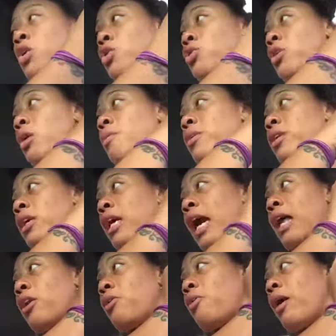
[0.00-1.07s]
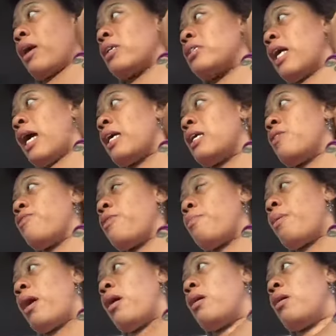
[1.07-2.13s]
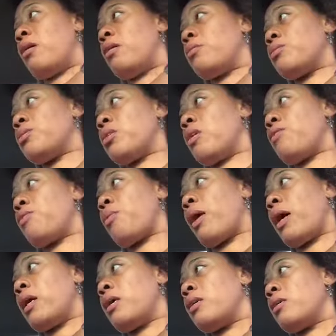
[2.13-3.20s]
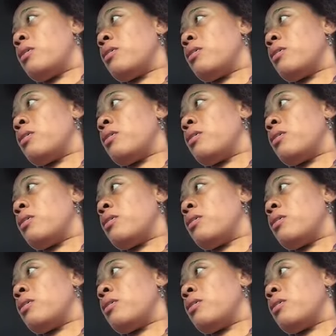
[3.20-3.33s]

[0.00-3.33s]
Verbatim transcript: You know what the kind of crackers I eat for my um, stuff, right?